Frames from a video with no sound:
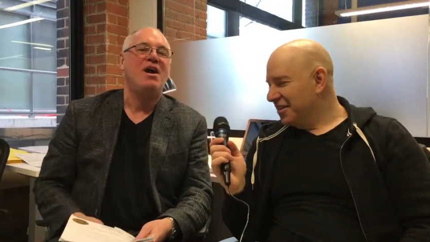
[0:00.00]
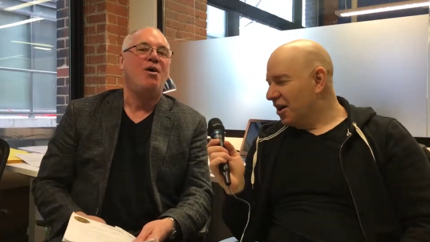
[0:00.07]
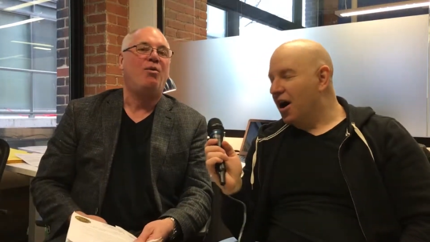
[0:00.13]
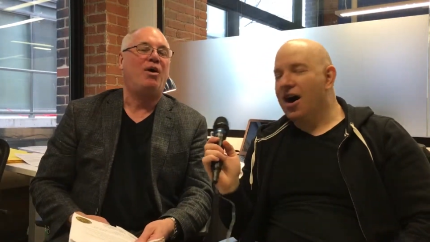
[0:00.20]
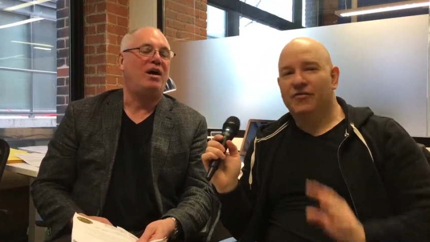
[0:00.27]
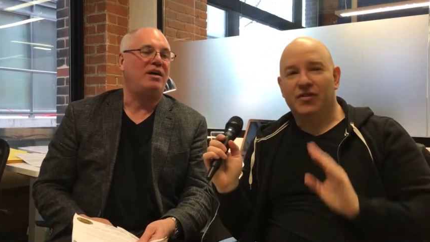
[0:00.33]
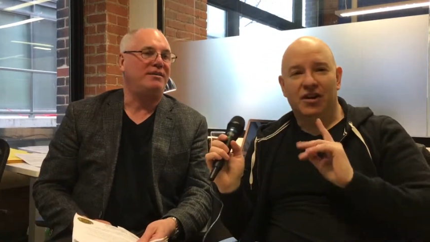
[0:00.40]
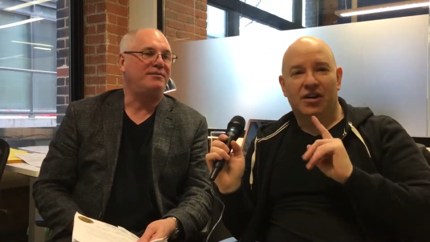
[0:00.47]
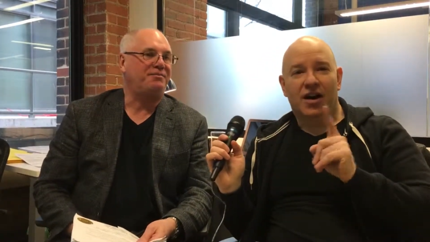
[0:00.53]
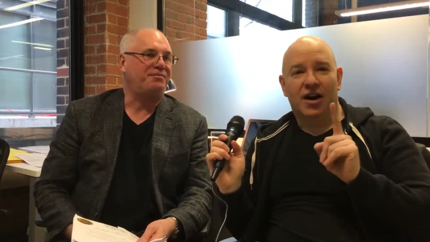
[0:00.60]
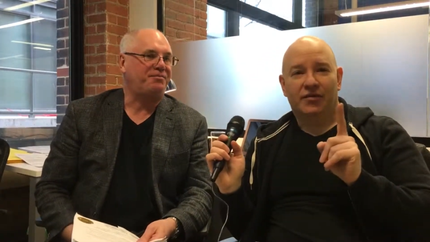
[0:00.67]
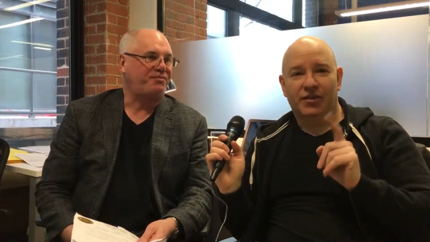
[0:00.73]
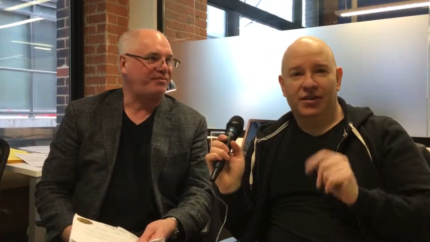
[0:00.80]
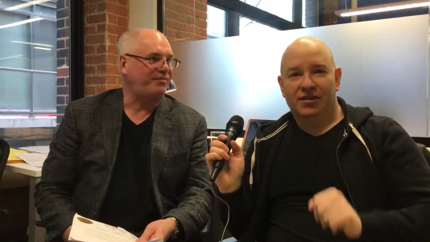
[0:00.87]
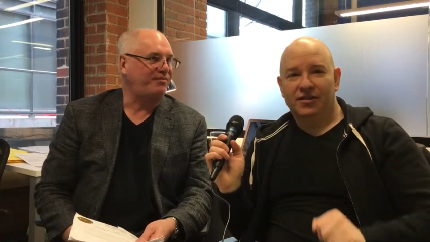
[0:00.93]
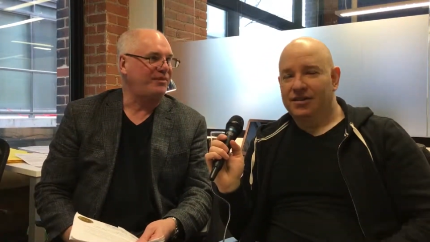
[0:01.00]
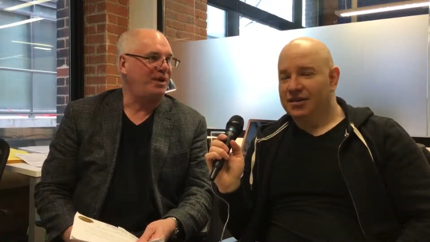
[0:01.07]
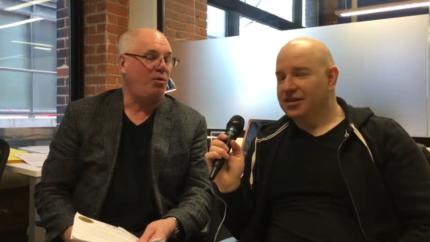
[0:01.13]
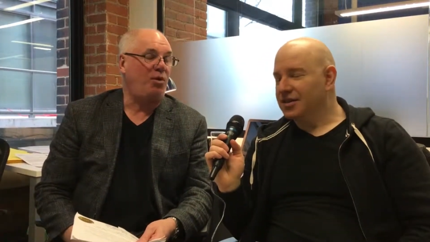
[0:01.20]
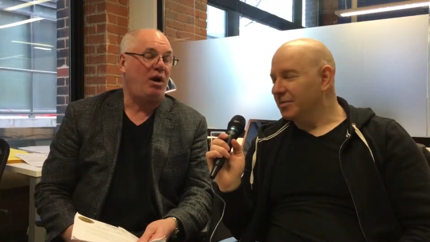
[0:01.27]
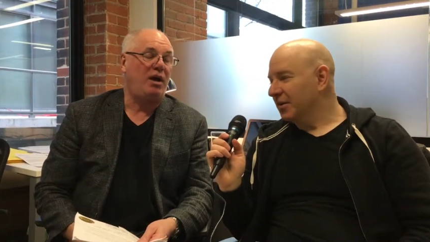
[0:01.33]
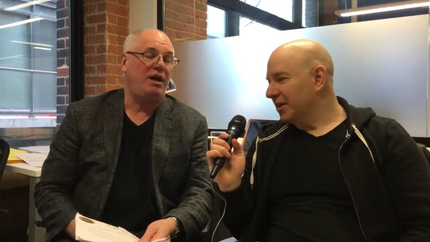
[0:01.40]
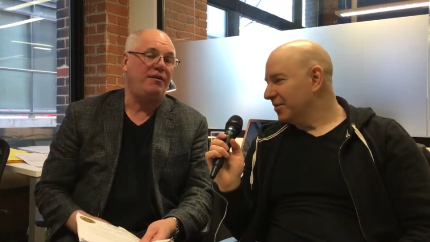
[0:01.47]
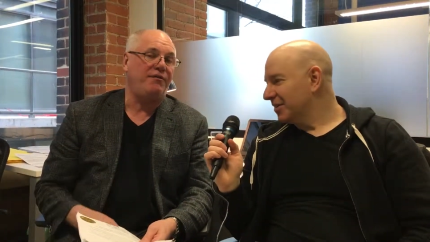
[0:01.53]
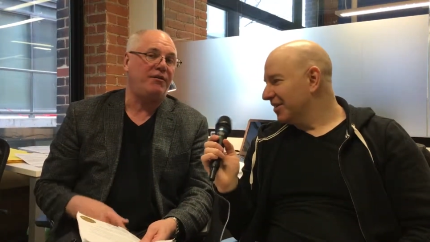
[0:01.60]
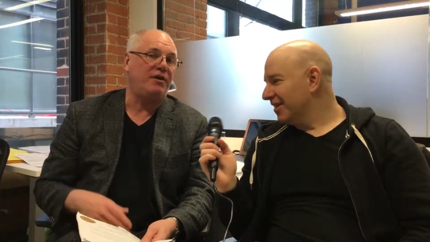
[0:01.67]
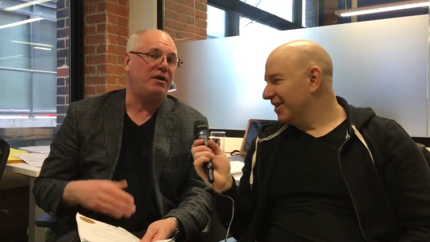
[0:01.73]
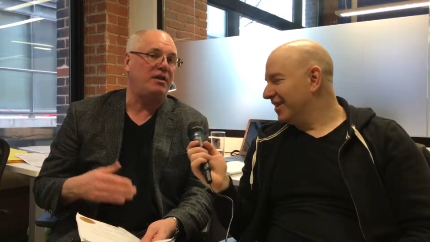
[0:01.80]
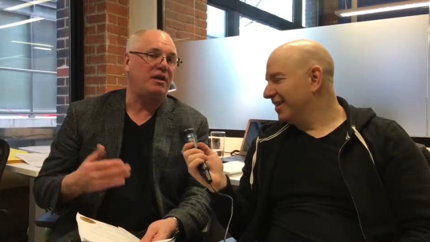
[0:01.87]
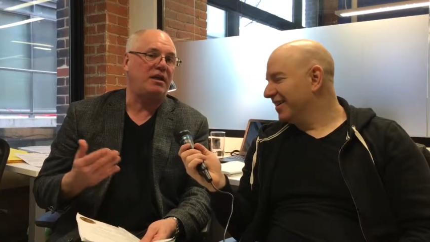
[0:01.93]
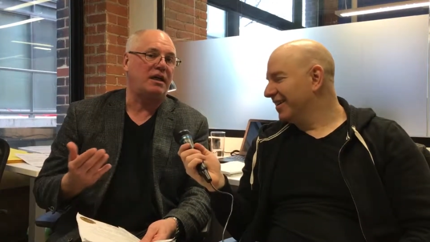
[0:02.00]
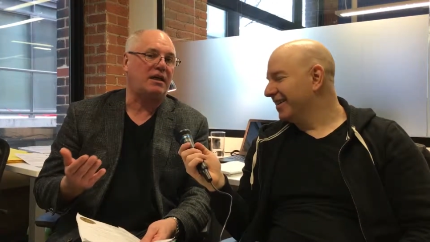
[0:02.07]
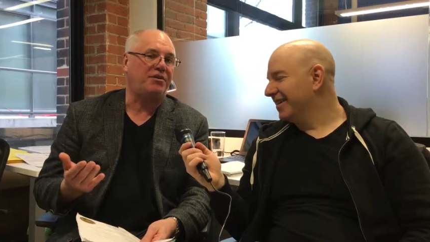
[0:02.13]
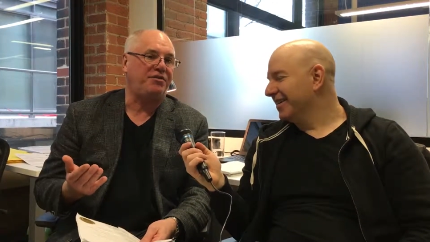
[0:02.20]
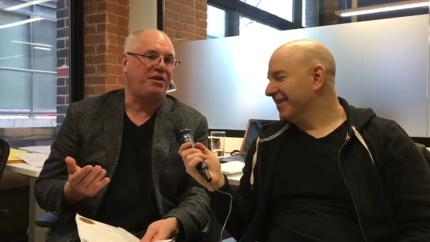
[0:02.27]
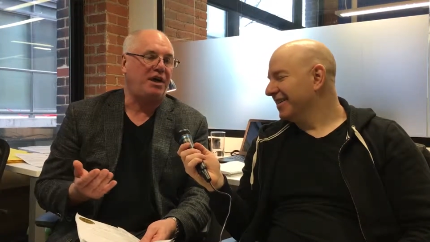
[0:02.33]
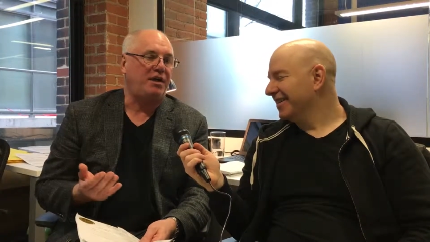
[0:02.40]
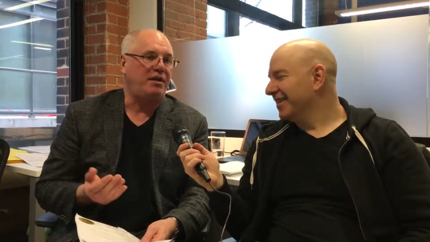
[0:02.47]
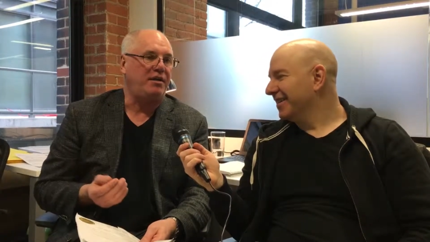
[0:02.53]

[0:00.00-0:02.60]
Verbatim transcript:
Speaker 1: Often. sometimes. Well, if like I said,